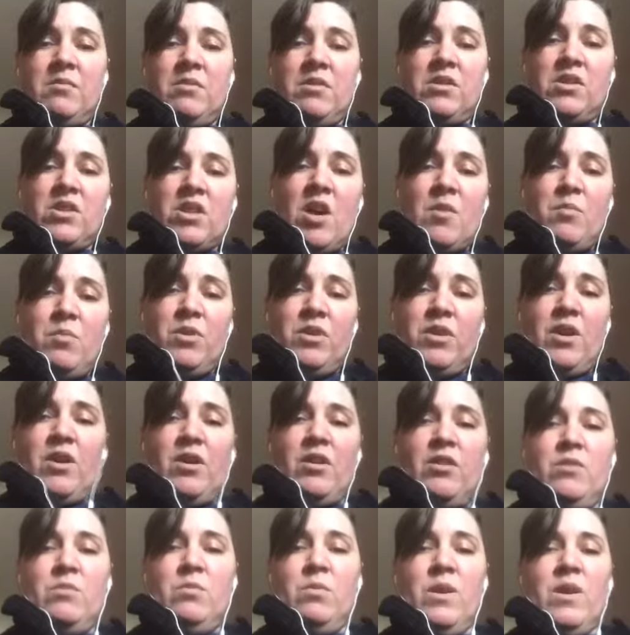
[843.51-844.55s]
the shop with
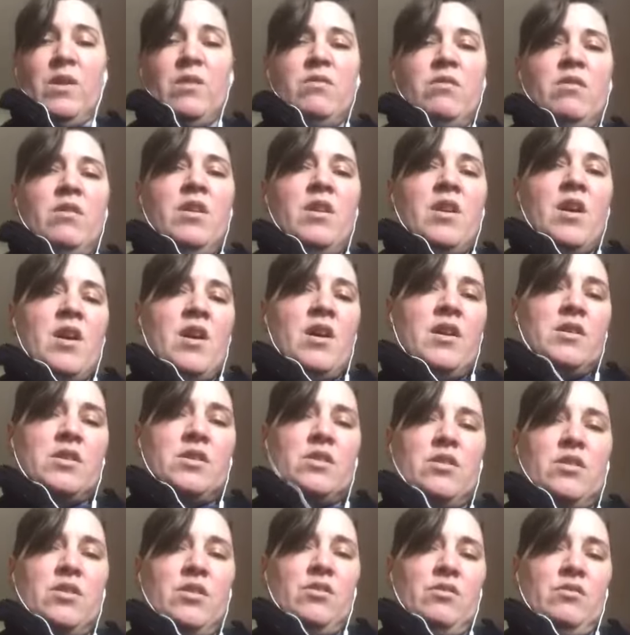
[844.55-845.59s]
hardware? Not
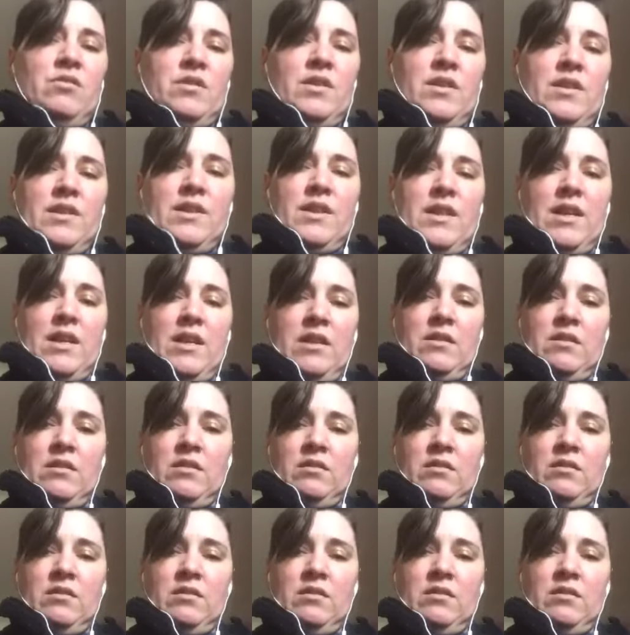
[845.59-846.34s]
currently.